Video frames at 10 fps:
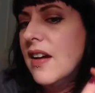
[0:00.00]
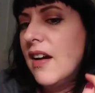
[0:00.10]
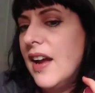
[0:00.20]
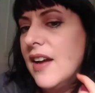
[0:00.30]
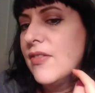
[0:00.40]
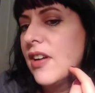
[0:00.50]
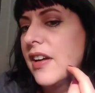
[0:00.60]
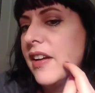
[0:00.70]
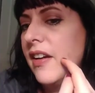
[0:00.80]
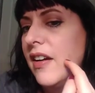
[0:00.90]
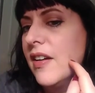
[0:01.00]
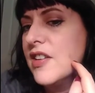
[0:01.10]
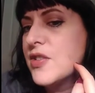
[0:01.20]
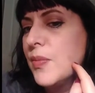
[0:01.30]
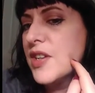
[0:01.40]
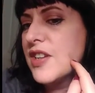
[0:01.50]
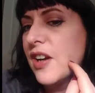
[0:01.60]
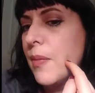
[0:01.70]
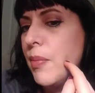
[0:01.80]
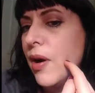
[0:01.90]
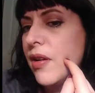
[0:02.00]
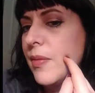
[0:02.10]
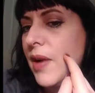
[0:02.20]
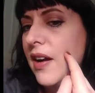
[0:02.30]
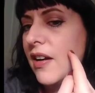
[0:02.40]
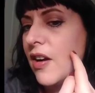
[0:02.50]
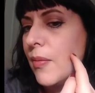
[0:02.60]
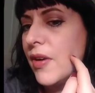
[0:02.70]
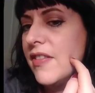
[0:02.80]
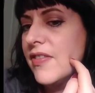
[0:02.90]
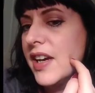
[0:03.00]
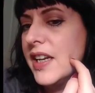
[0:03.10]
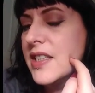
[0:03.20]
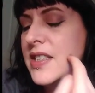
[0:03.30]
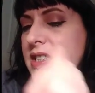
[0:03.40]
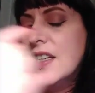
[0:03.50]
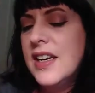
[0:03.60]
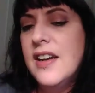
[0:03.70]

I have it's almost like a birthmark on my face.